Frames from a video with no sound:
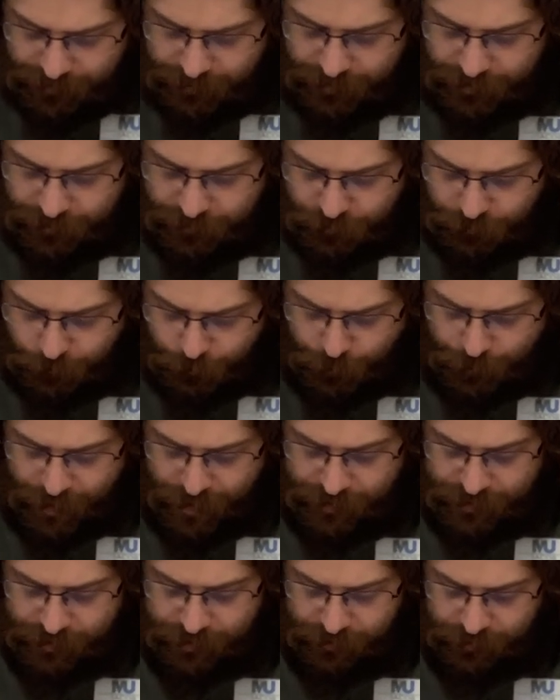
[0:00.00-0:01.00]
things are
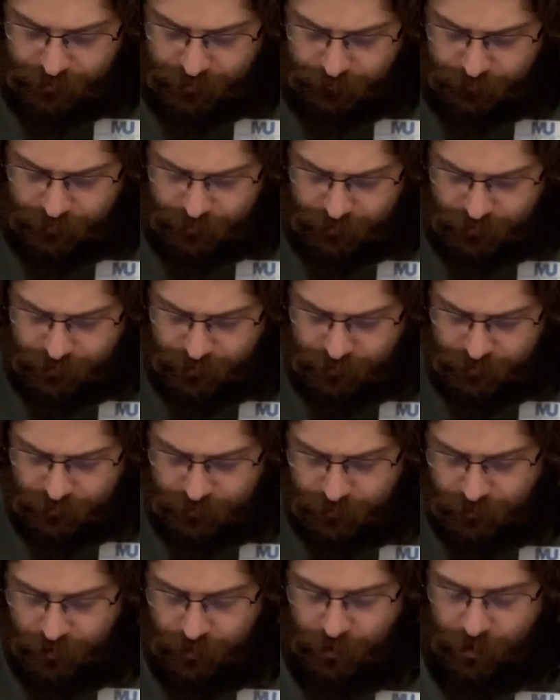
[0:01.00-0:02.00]
messy. Living
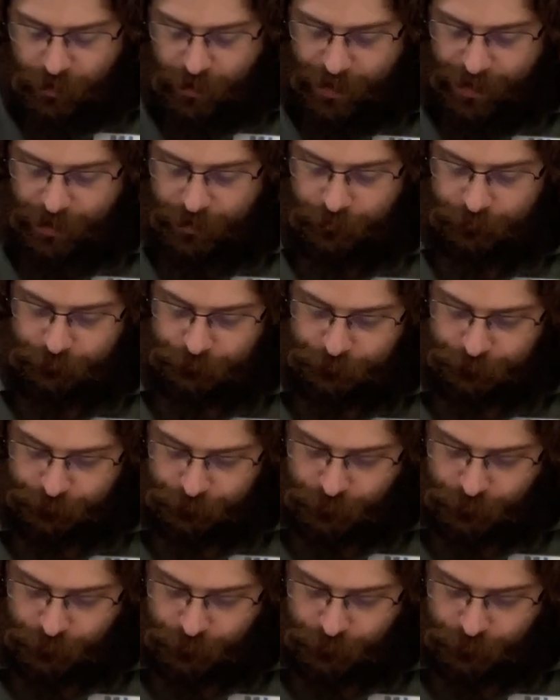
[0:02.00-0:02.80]
things have